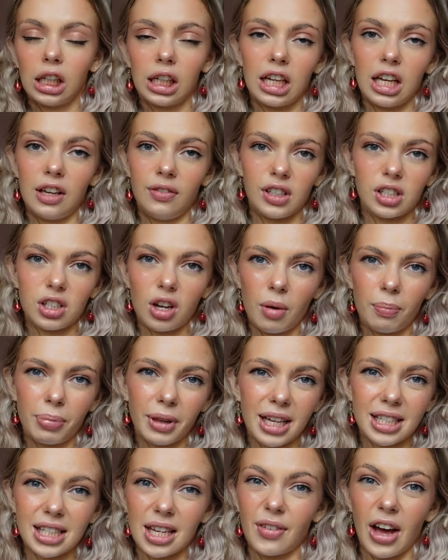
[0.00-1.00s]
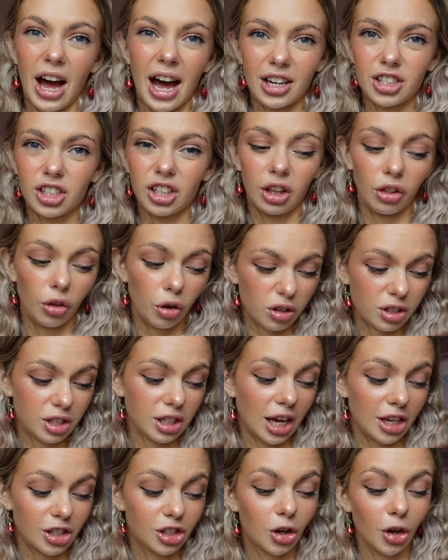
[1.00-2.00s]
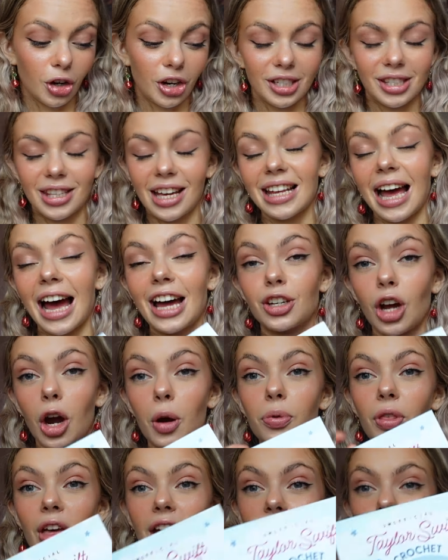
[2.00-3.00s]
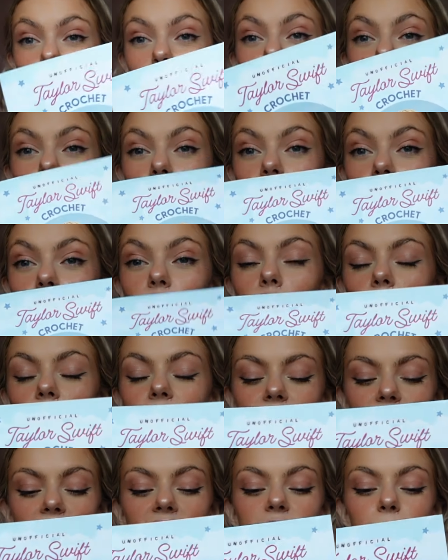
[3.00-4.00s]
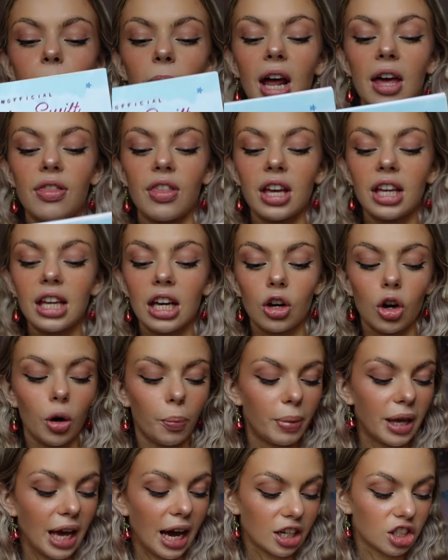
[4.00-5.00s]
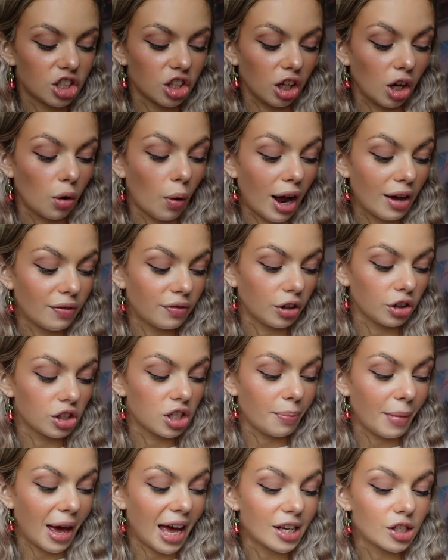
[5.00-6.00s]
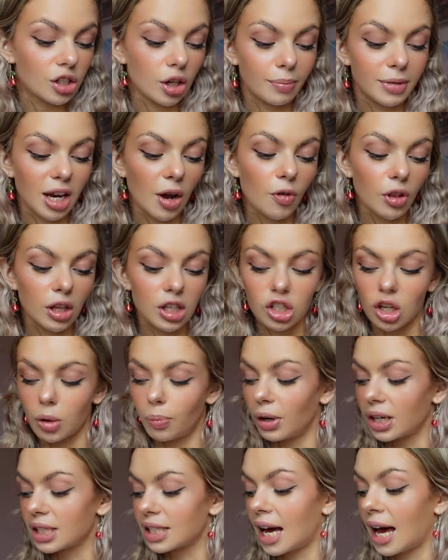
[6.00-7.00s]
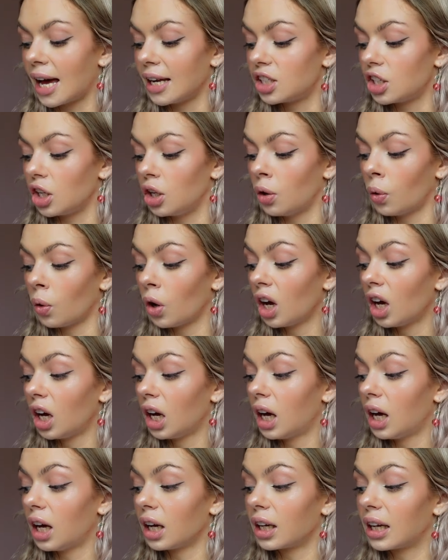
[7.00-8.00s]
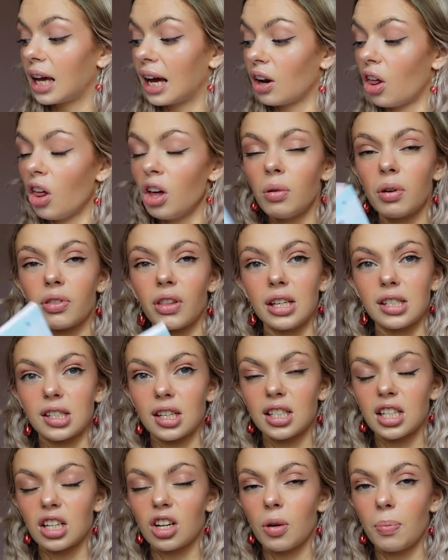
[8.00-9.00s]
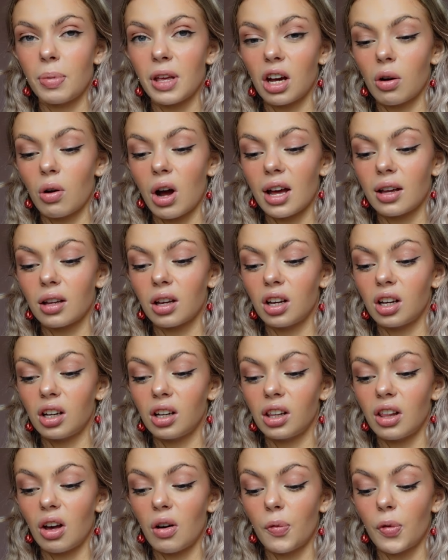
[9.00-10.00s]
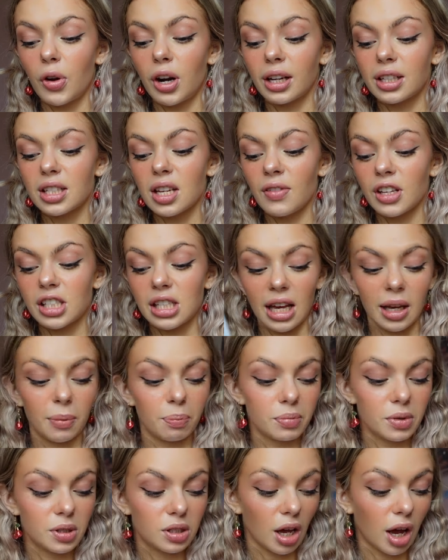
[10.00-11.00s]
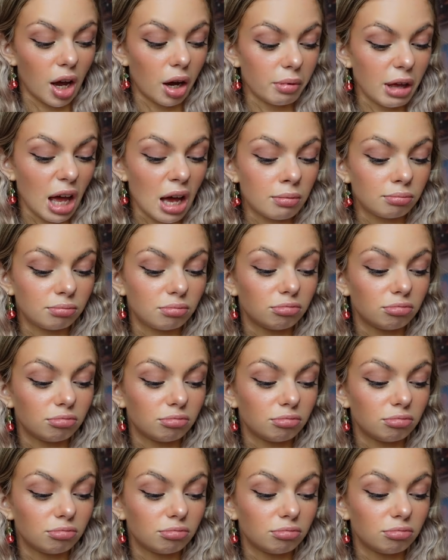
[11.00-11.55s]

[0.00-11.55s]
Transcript: if it's complex, if it actually looks as good as this. I don't think it will look as good as this, but I think it could be actually quite fun to make. So I'm definitely super excited to get along with this because it could be quite a little fun activity. So yeah,